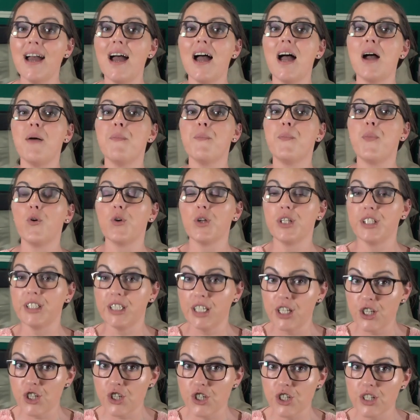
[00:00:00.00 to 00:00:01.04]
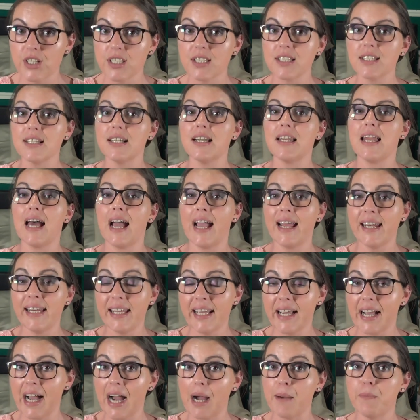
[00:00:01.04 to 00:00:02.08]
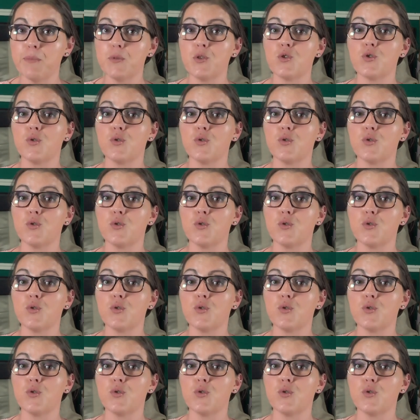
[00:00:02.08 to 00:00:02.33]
and politicians lining up